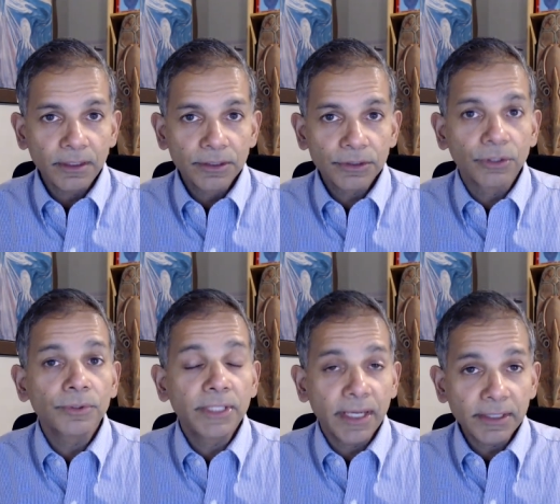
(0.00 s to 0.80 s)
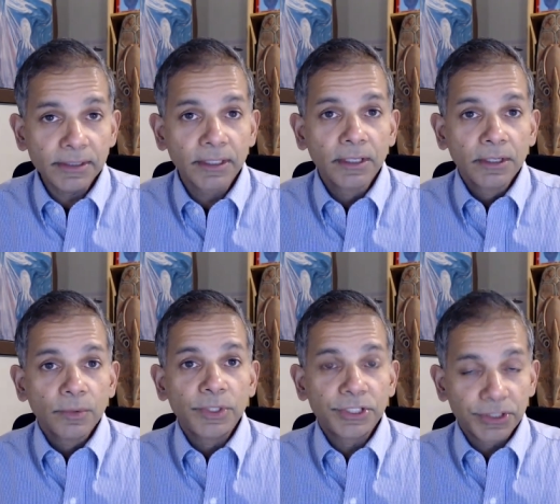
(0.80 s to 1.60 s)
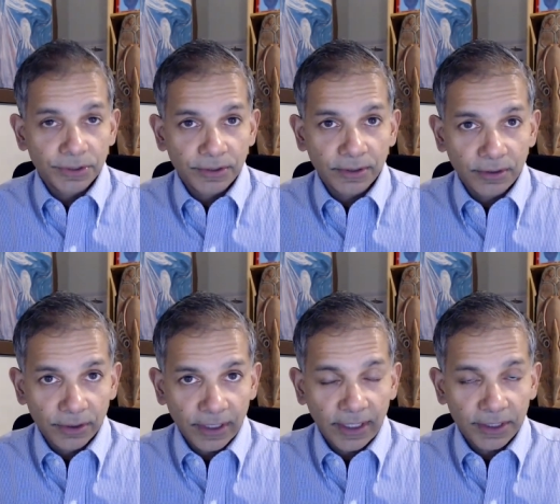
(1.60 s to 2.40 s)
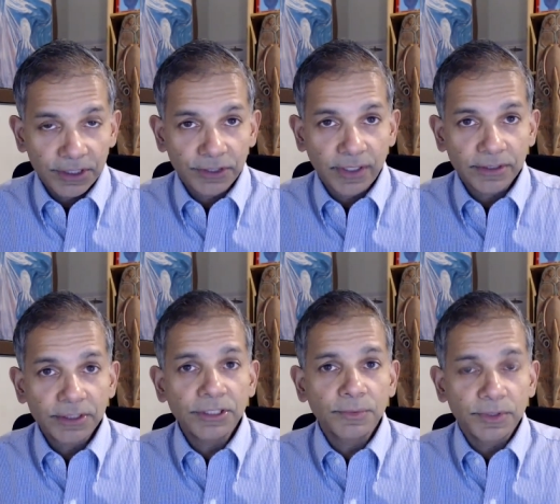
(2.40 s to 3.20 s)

So yes, we should look at energy transition.